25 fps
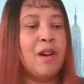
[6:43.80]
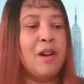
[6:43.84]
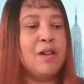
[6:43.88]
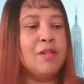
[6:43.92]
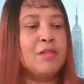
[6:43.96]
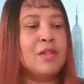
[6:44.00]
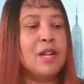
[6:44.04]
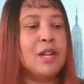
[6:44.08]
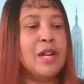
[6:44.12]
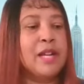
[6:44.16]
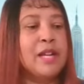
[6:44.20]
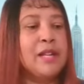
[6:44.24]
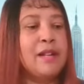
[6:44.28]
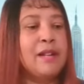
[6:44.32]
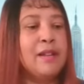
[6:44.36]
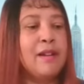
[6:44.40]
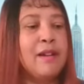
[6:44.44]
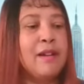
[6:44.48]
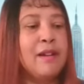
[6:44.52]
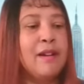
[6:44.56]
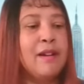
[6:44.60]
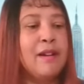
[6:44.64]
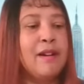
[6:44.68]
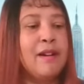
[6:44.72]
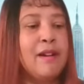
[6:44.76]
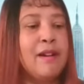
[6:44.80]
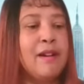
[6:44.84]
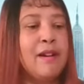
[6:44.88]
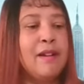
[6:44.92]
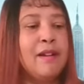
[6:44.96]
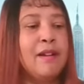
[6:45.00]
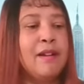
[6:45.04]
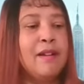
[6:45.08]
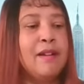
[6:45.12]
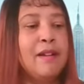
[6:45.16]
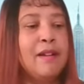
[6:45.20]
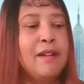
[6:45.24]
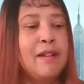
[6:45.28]
All right,
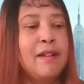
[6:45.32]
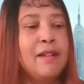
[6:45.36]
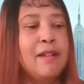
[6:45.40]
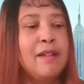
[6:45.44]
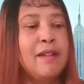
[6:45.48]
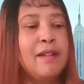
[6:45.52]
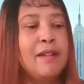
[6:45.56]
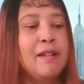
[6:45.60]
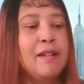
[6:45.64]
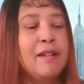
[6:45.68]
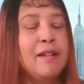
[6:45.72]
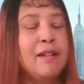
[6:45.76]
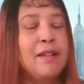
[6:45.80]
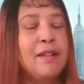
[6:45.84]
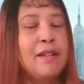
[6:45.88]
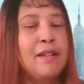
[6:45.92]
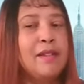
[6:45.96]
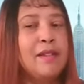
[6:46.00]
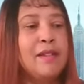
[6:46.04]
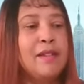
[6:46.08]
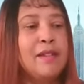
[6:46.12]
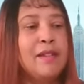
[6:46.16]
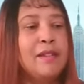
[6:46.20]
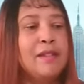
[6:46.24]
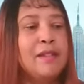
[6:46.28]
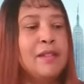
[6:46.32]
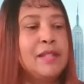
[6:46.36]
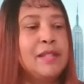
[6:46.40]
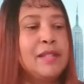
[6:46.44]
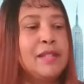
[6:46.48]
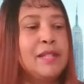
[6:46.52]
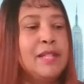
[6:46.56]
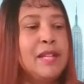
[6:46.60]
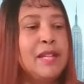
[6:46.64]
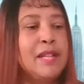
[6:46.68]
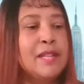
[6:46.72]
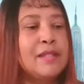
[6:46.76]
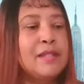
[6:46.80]
uh, the
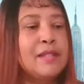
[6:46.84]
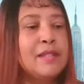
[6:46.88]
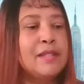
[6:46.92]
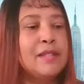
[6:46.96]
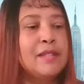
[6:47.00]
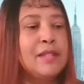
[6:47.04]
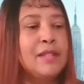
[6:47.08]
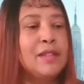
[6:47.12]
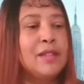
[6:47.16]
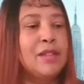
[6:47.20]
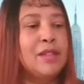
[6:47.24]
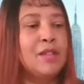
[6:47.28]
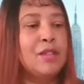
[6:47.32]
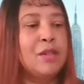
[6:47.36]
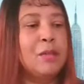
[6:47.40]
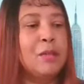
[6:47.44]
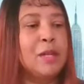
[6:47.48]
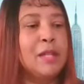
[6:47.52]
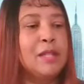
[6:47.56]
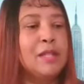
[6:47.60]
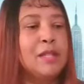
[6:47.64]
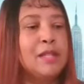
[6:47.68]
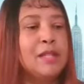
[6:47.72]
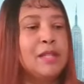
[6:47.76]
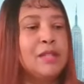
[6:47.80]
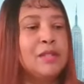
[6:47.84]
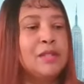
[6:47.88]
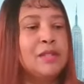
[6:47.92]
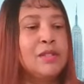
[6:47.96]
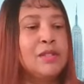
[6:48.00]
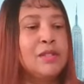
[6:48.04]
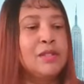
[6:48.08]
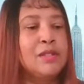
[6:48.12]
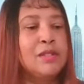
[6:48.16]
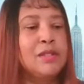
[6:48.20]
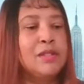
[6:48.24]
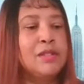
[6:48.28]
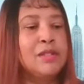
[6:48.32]
next thing on my list
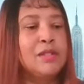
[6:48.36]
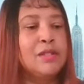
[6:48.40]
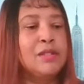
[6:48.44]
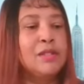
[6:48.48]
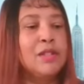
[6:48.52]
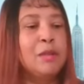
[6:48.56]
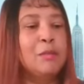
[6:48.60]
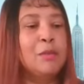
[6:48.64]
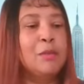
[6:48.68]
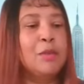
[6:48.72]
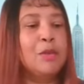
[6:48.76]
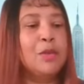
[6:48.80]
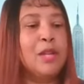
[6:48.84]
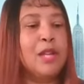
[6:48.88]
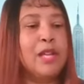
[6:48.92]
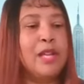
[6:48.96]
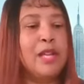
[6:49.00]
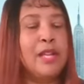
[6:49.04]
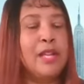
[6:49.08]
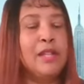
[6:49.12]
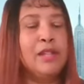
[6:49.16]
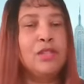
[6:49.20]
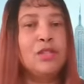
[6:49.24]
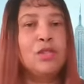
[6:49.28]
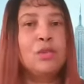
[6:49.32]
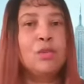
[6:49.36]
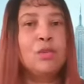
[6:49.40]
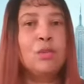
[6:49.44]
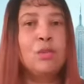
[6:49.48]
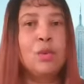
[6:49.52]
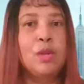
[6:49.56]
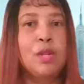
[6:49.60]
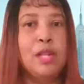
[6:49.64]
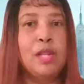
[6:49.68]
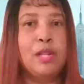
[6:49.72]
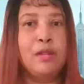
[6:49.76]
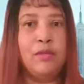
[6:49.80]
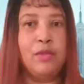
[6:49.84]
is number eight,
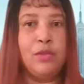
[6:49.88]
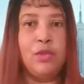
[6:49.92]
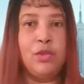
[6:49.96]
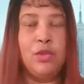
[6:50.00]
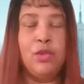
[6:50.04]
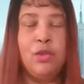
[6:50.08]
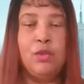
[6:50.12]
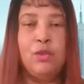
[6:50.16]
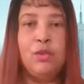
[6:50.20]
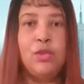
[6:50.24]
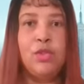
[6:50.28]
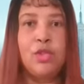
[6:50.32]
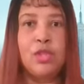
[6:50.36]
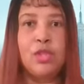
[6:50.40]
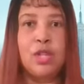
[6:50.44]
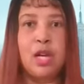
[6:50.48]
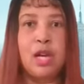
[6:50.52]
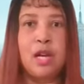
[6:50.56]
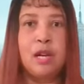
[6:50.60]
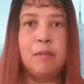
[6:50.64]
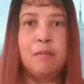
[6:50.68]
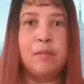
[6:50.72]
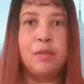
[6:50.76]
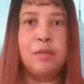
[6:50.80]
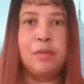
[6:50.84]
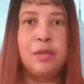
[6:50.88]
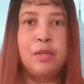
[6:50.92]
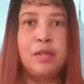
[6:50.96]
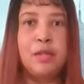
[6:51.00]
whenever you shop,